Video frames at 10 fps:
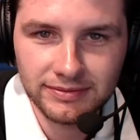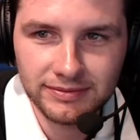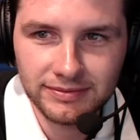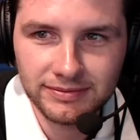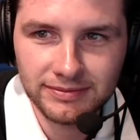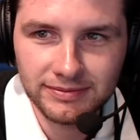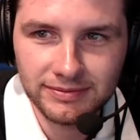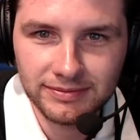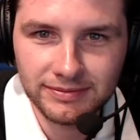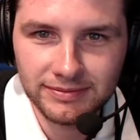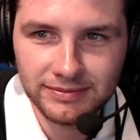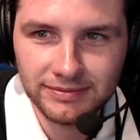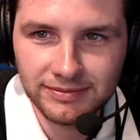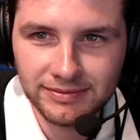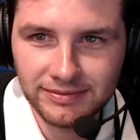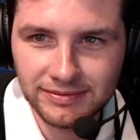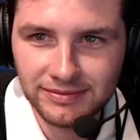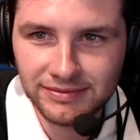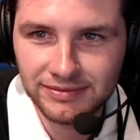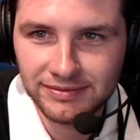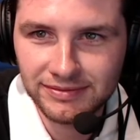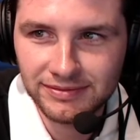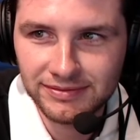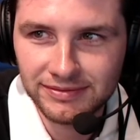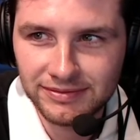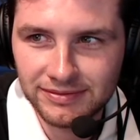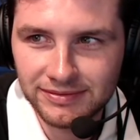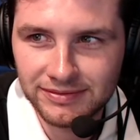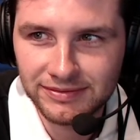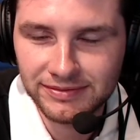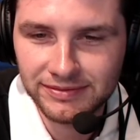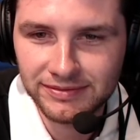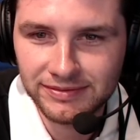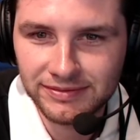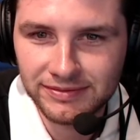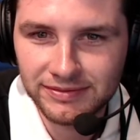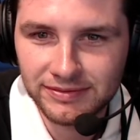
[no speech]